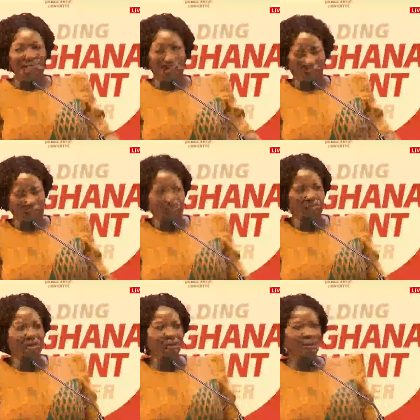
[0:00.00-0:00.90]
as a
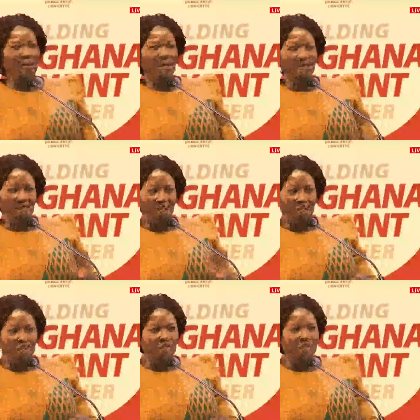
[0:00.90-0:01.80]
country, as a
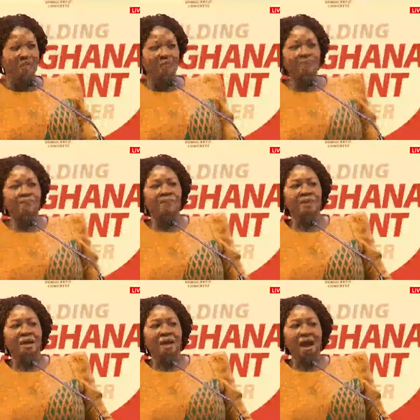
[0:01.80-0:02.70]
nation,
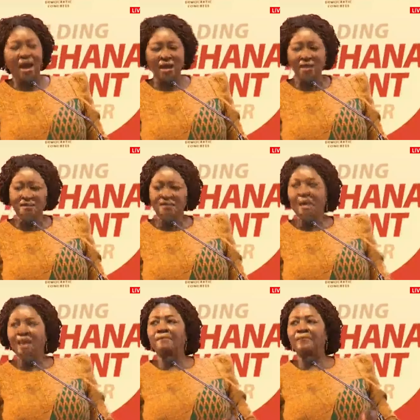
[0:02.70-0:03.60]
and
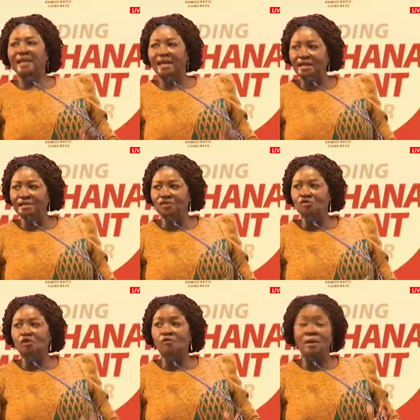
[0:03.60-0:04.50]
the
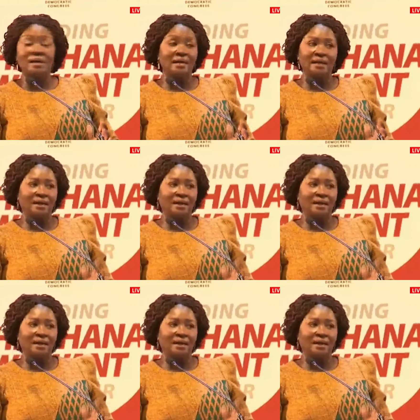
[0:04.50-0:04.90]
implications of what lay